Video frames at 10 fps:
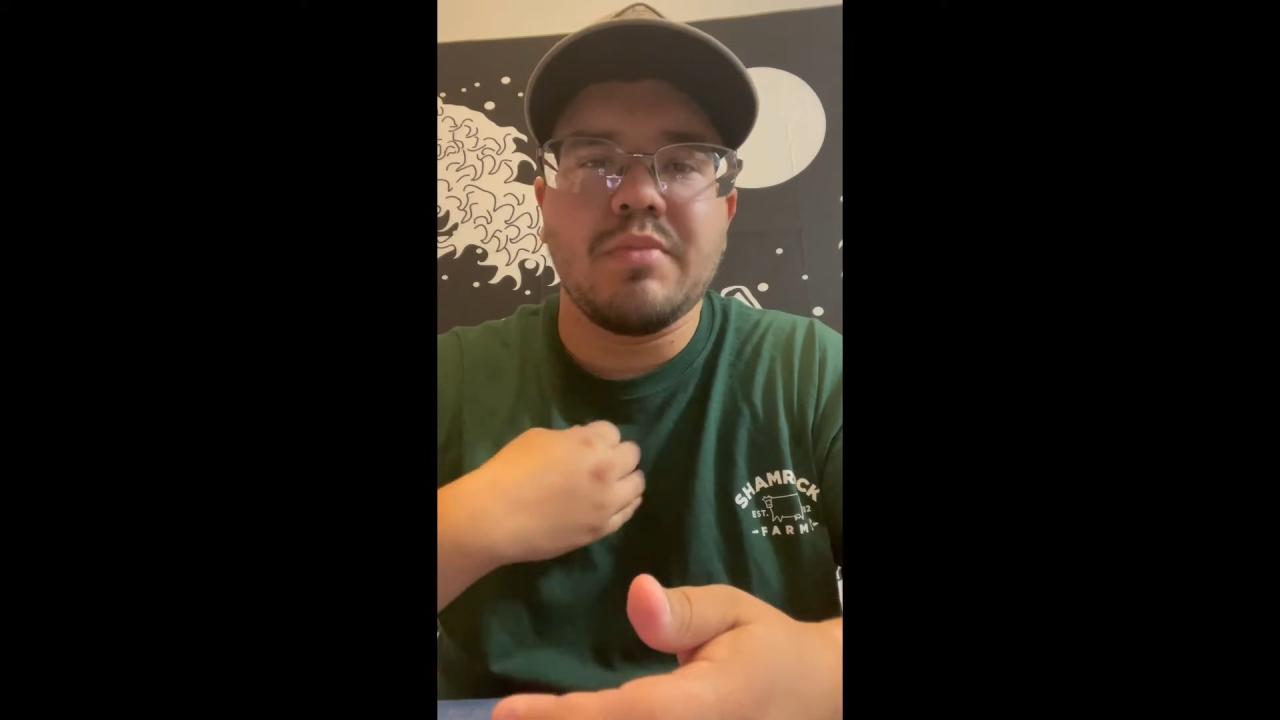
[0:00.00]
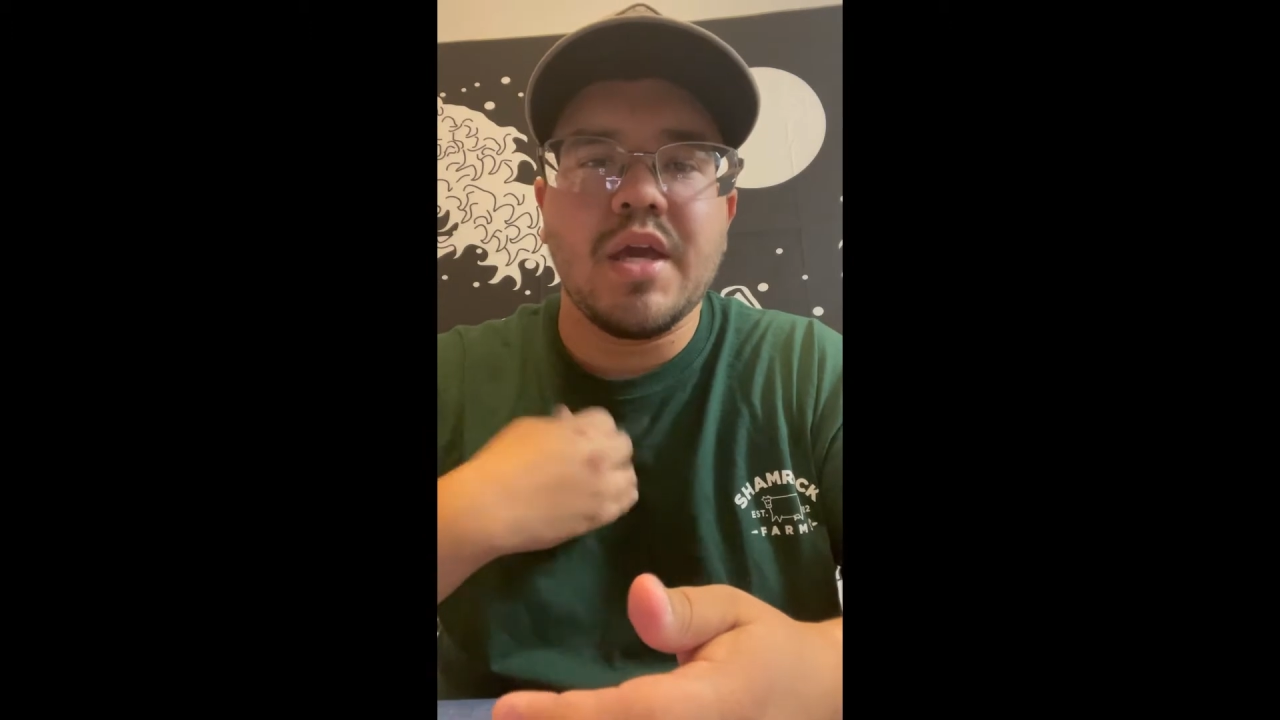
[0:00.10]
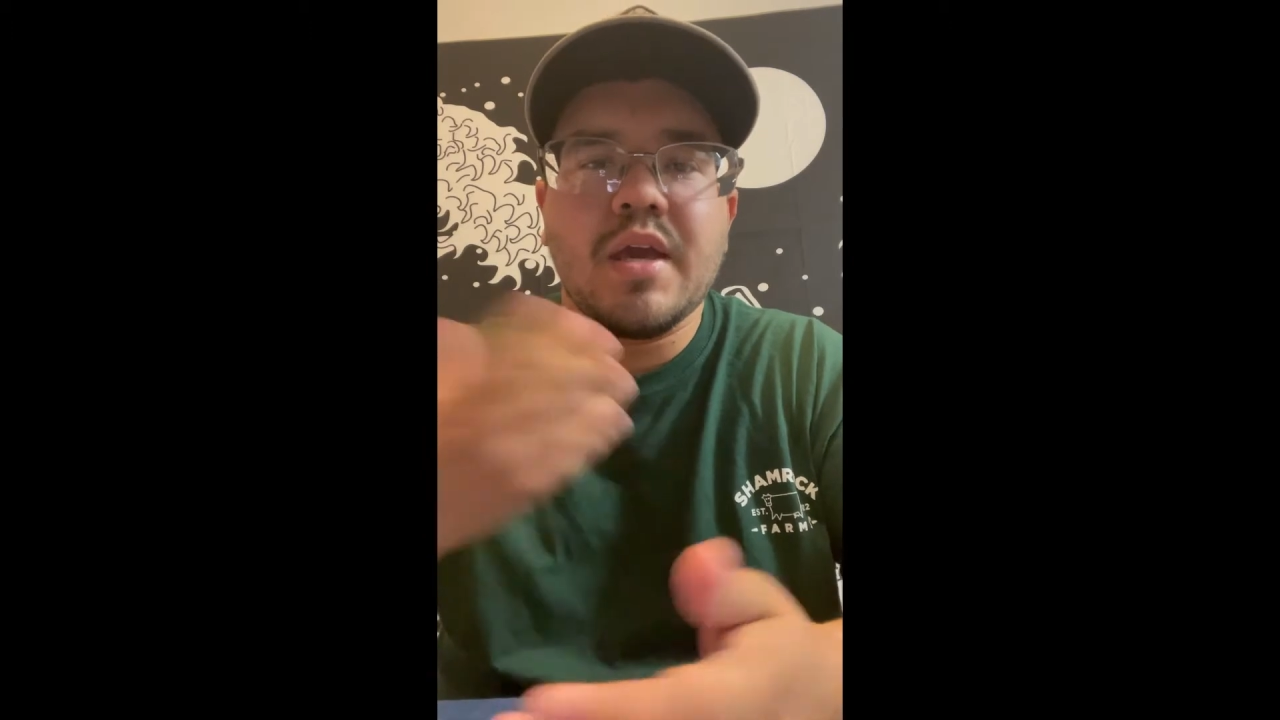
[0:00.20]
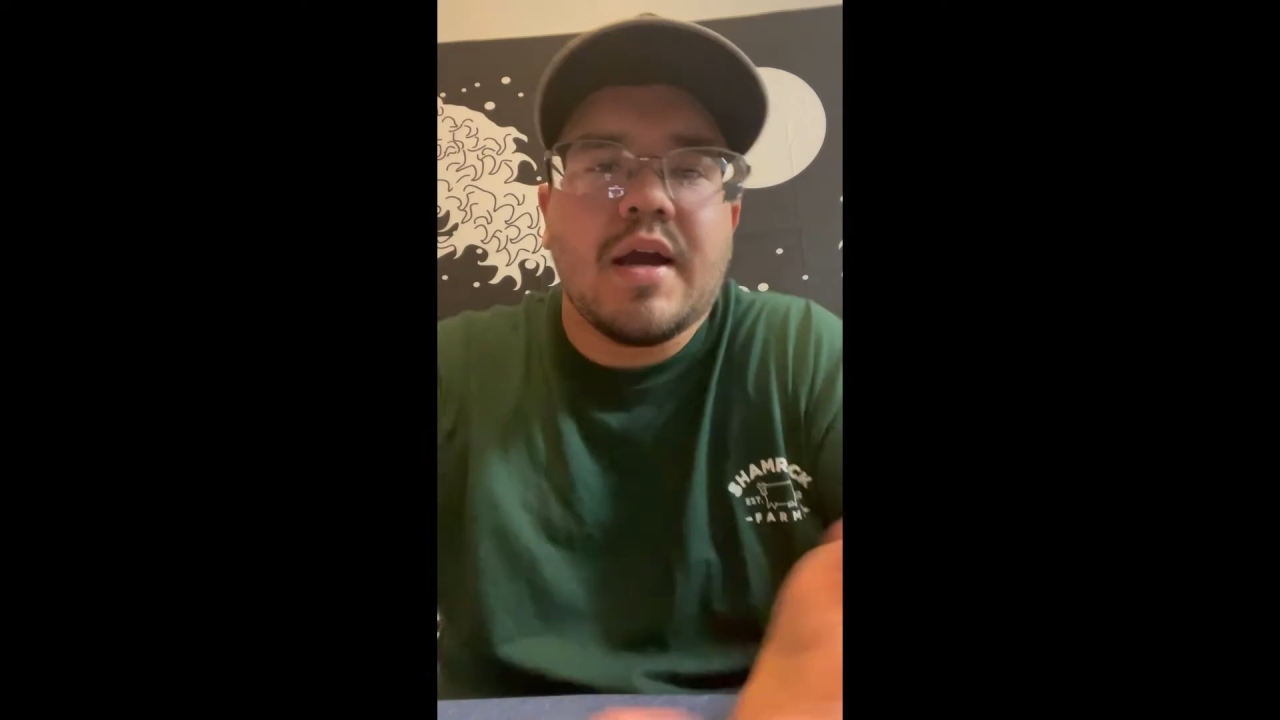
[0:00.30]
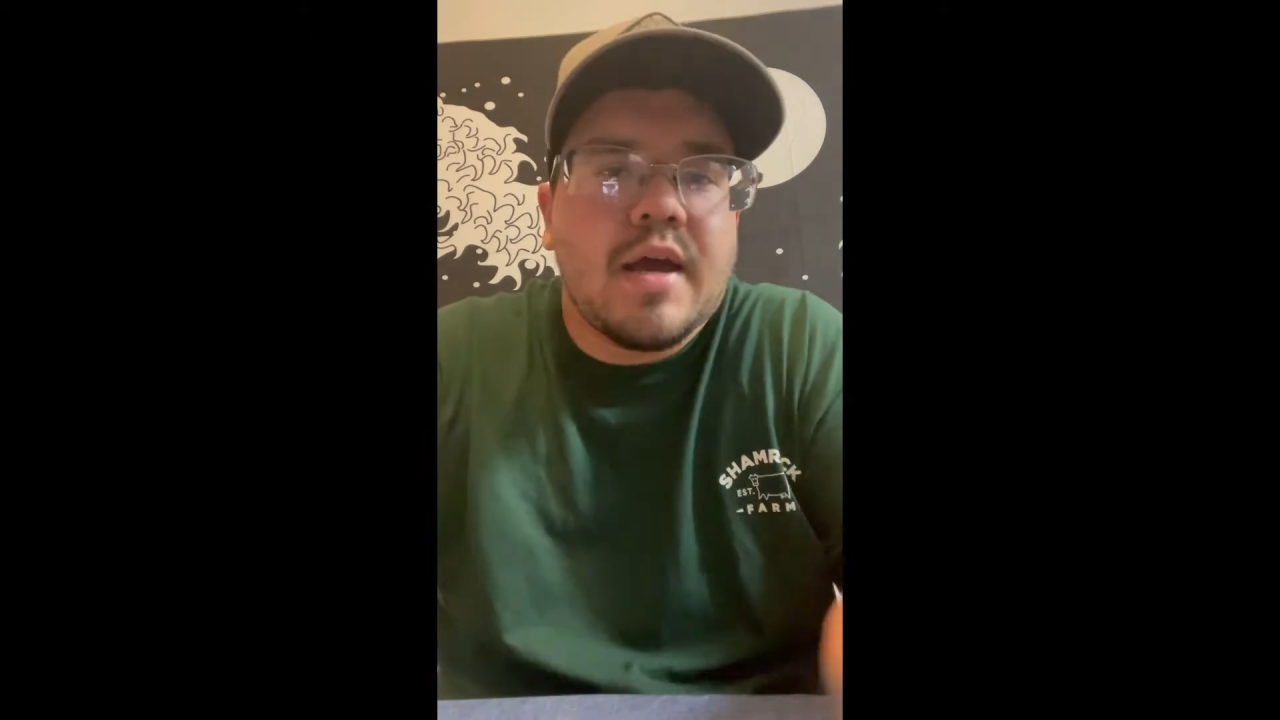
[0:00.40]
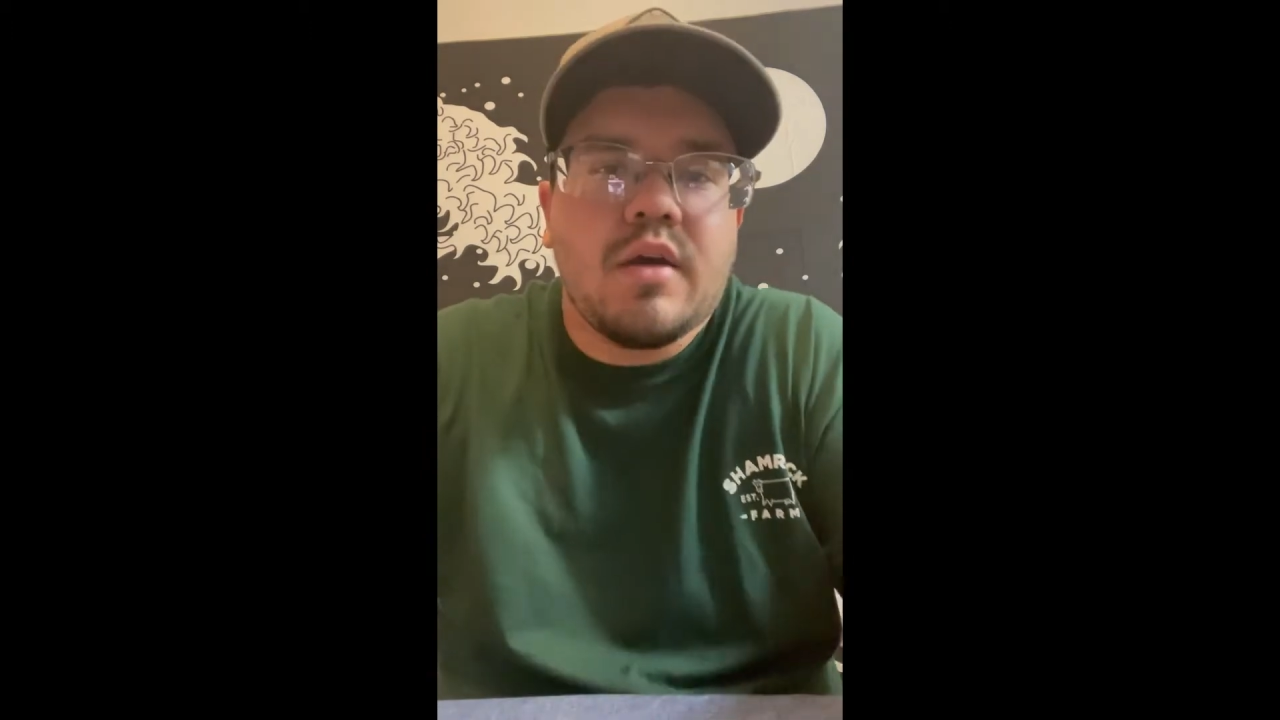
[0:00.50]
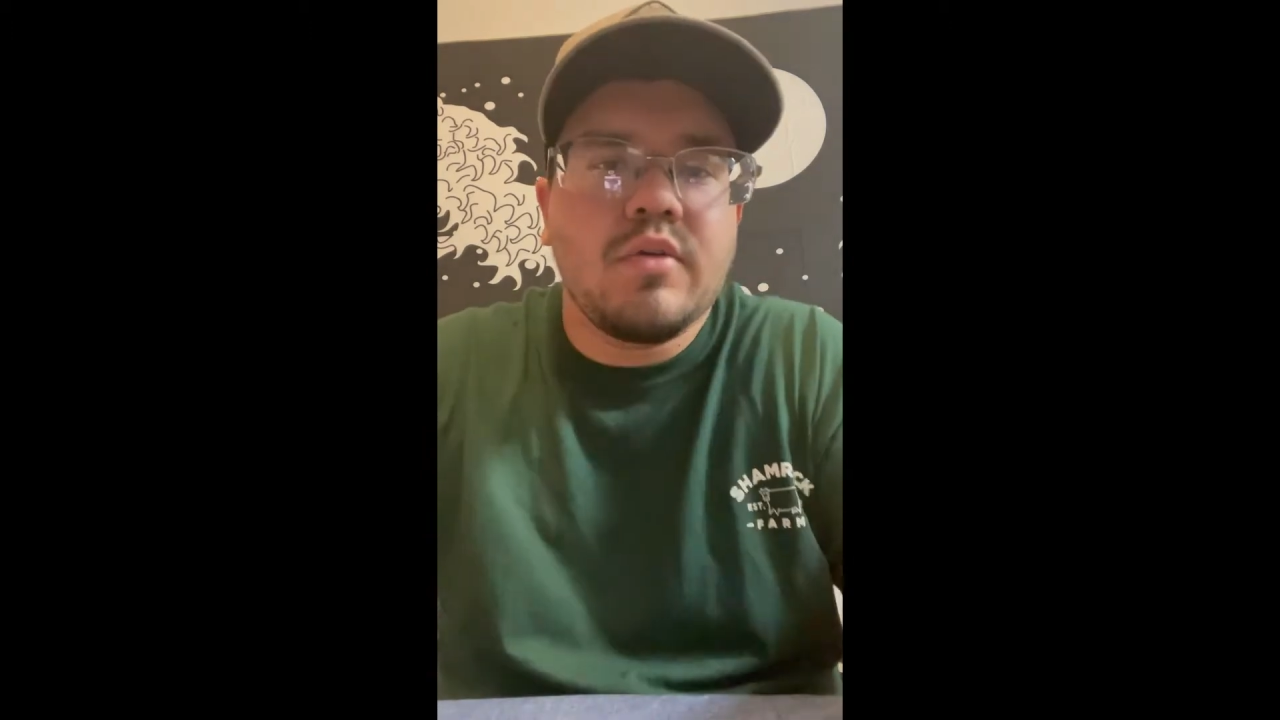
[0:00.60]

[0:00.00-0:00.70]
I